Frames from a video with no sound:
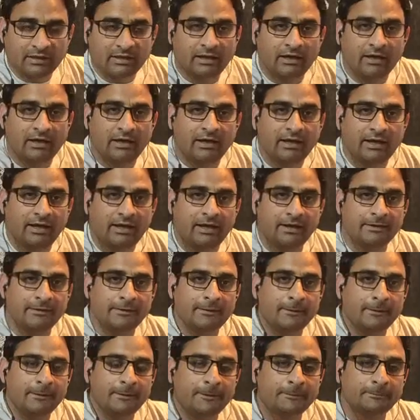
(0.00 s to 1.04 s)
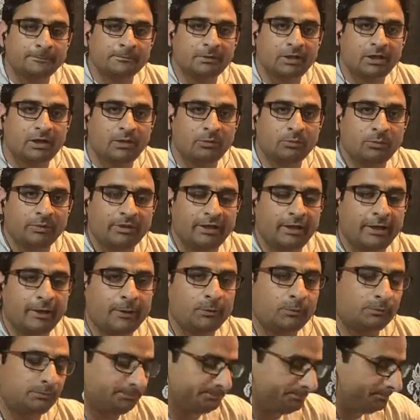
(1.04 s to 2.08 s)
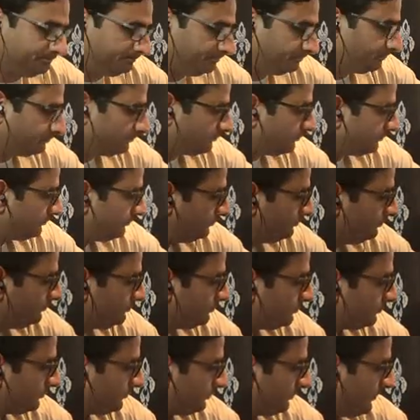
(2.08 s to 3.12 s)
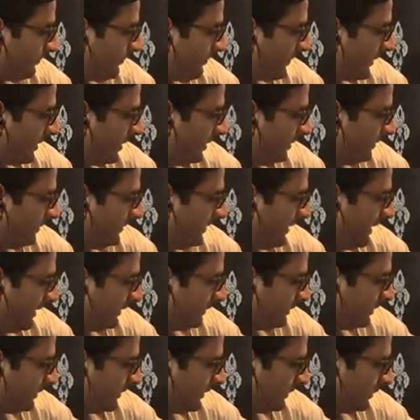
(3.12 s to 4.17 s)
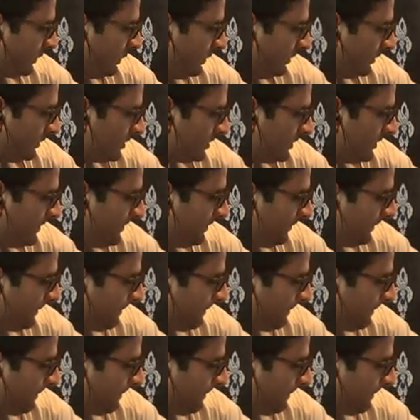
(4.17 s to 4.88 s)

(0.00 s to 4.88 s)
and we have the other one also,